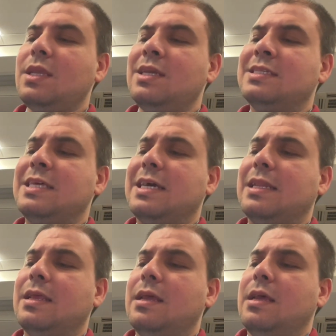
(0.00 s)
is that
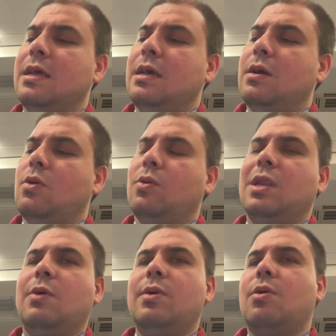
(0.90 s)
on
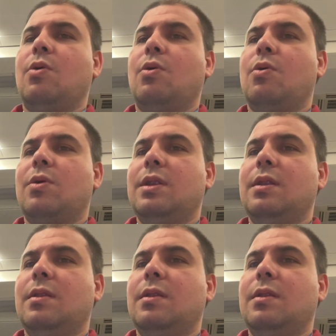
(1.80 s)
our cohort,